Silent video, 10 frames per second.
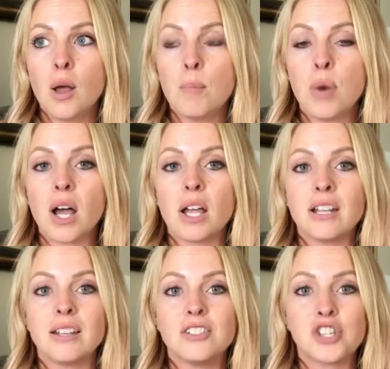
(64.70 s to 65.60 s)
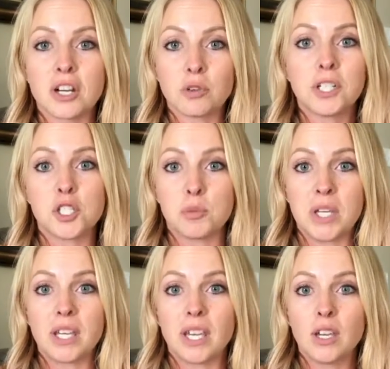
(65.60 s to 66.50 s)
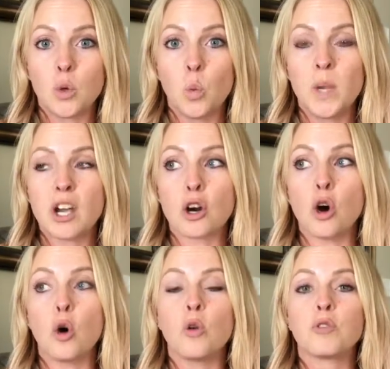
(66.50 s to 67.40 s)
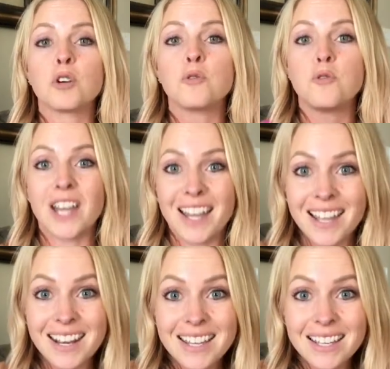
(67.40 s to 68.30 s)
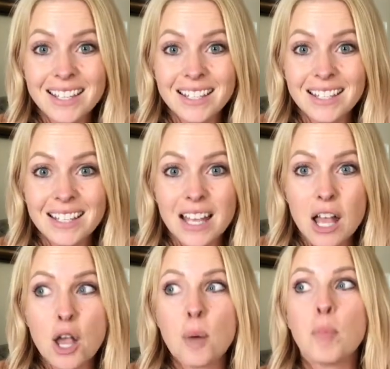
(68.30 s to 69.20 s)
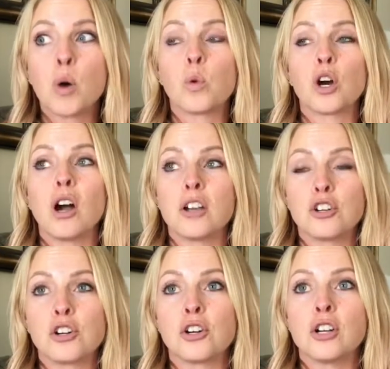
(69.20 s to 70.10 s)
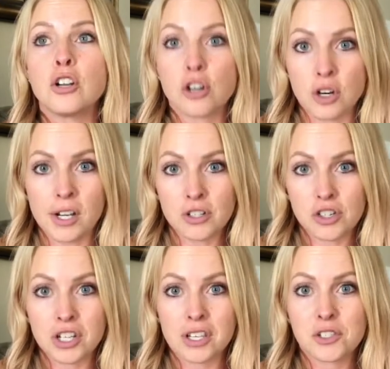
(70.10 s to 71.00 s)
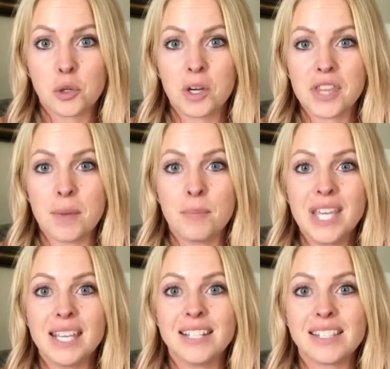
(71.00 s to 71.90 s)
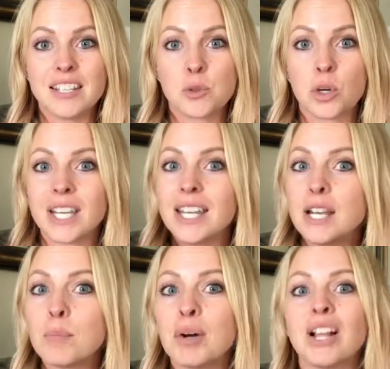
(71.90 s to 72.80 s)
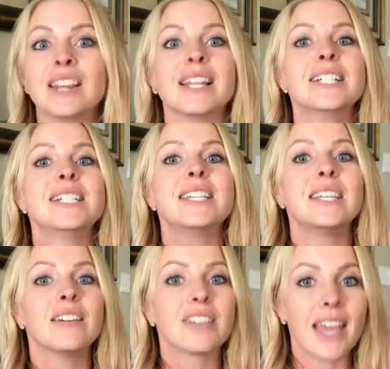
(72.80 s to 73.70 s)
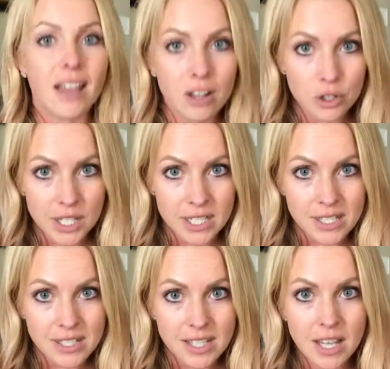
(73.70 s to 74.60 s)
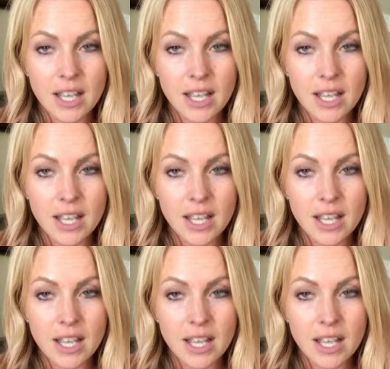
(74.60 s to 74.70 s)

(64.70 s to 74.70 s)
But generally speaking, we are overfed, but we're undernourished. So what that means is we're eating plenty of calories,